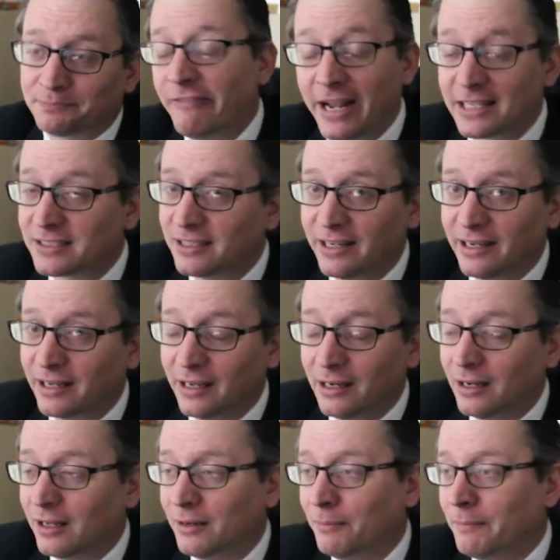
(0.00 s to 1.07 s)
Fascinating and
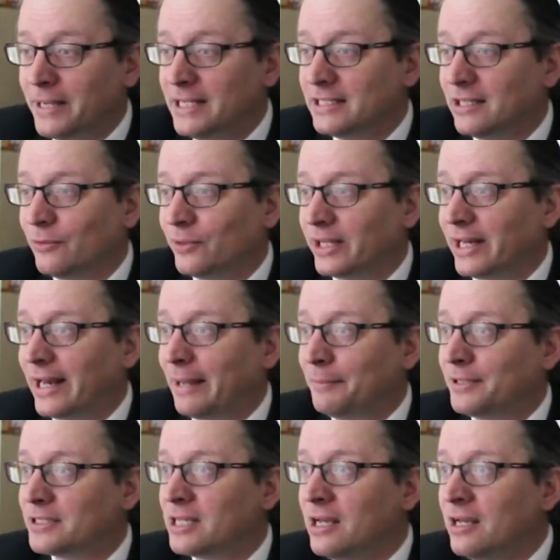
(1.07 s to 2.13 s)
amazing when that
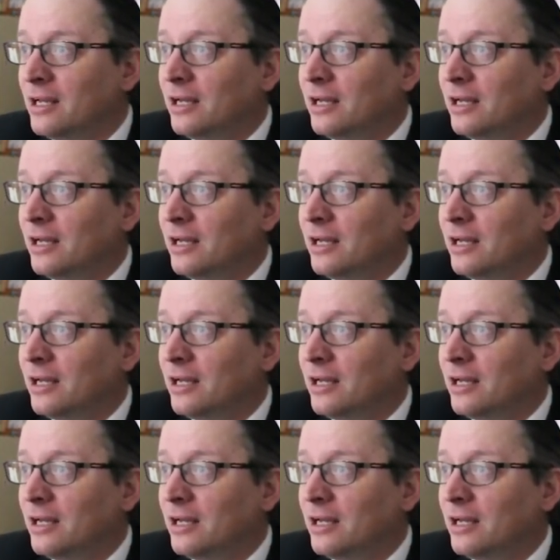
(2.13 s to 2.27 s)
happens.